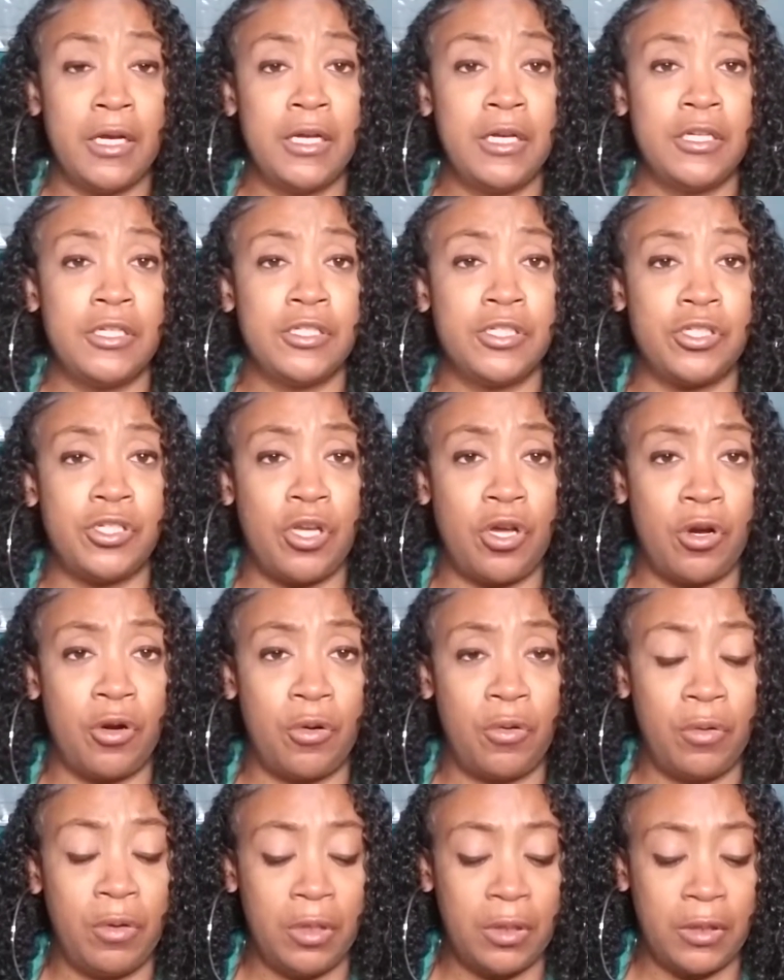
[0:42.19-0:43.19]

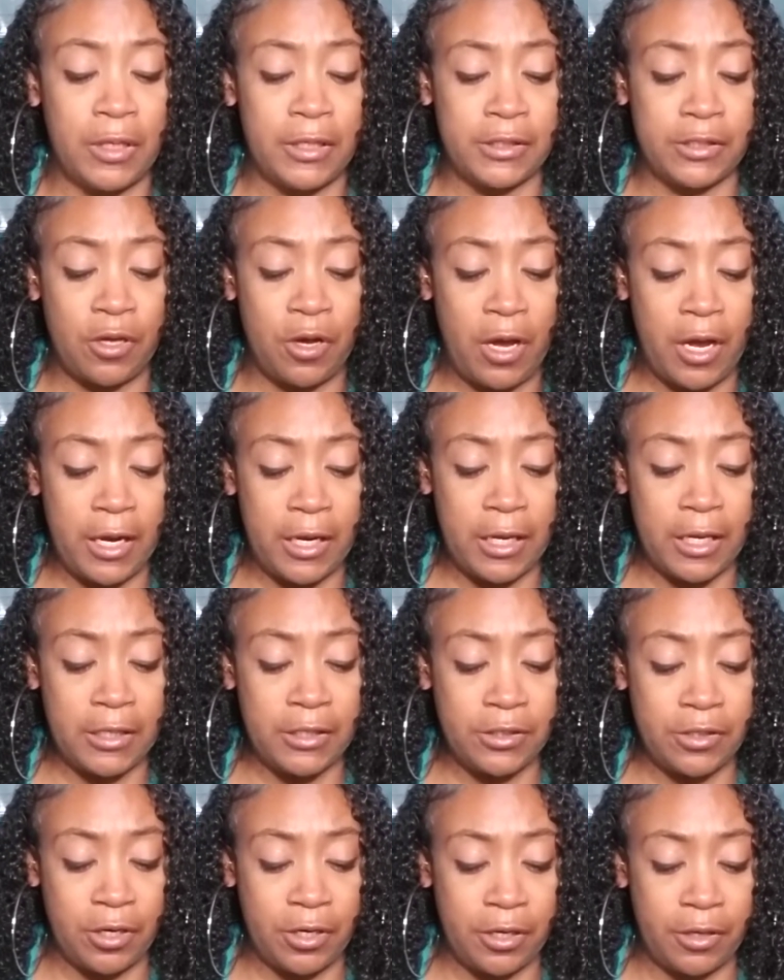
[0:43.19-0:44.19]
So let's go ahead and get
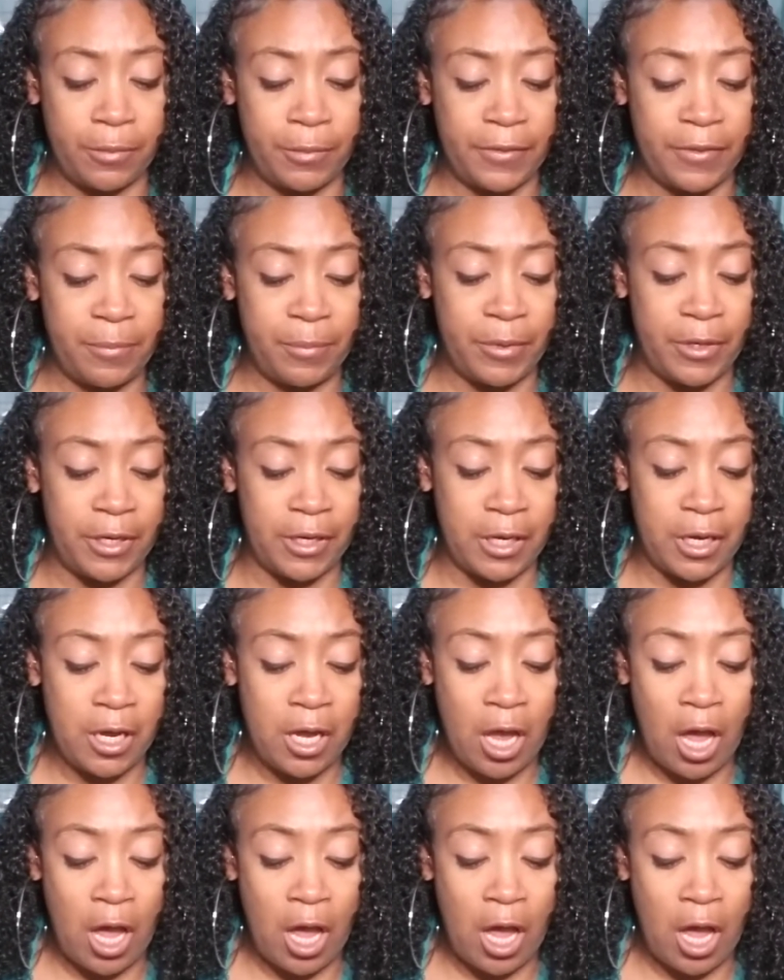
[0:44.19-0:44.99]
started with the book.